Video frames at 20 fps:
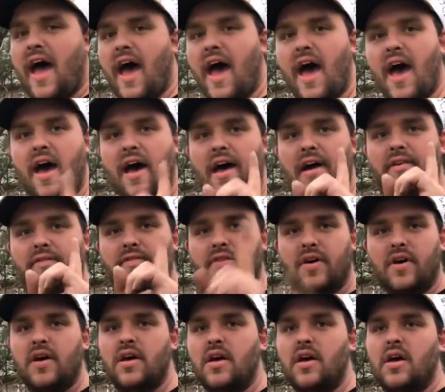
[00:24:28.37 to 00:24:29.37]
have
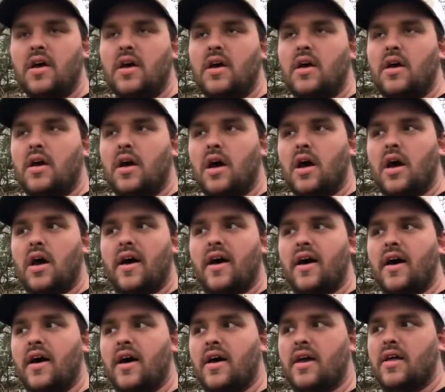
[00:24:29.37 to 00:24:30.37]

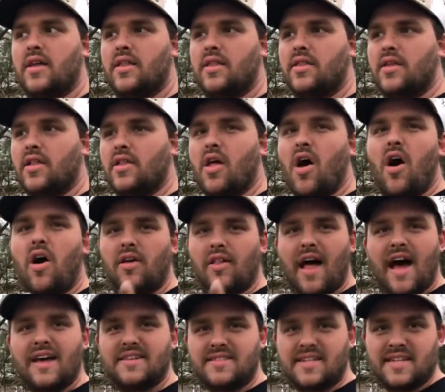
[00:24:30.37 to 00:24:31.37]
uh, the
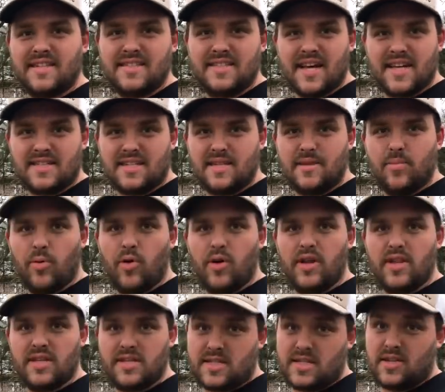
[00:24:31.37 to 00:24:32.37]
long-lasting Zesty
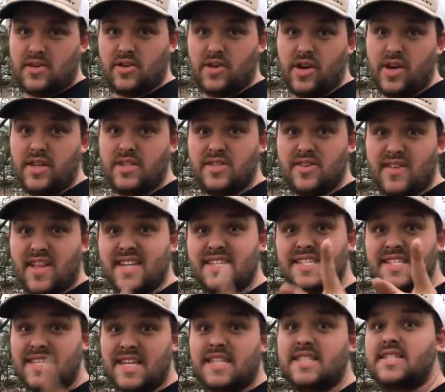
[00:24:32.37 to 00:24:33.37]
Boy that's still good. So that's
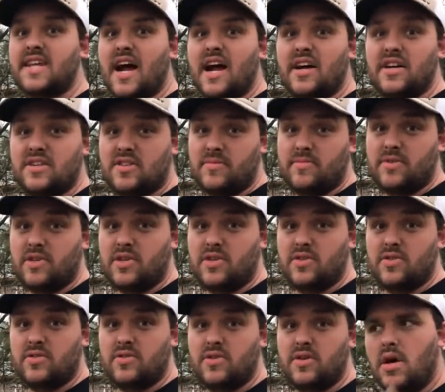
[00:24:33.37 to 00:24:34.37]
six tires from
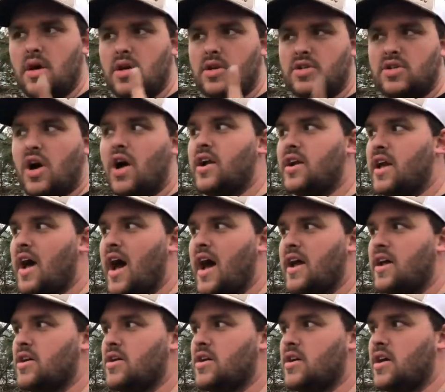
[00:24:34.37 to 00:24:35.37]
you. John
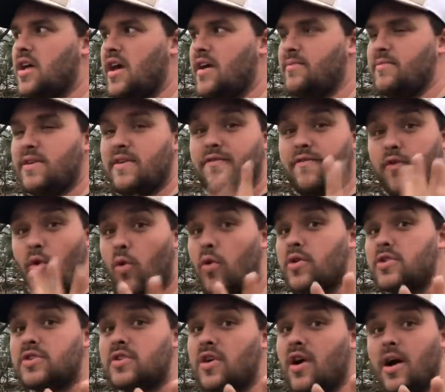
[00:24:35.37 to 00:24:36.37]
Geiger gave me
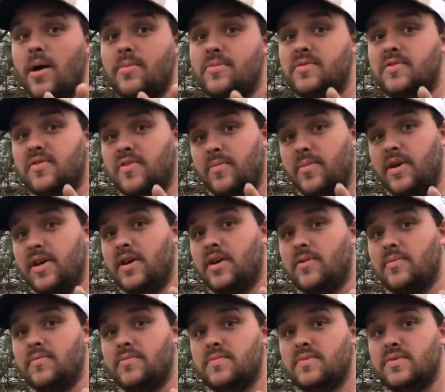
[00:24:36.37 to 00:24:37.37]
four scrubs from
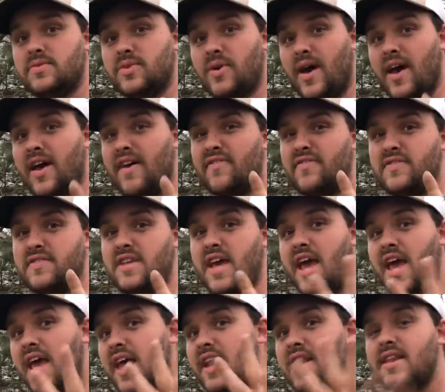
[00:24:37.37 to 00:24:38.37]
him, so I have
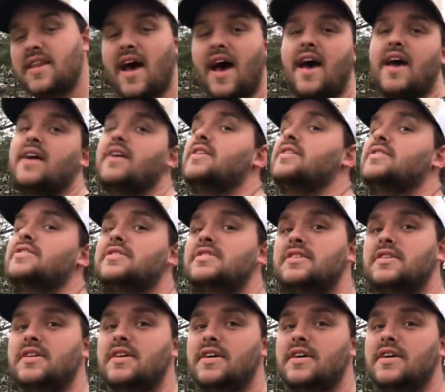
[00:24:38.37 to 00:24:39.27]
ten tires.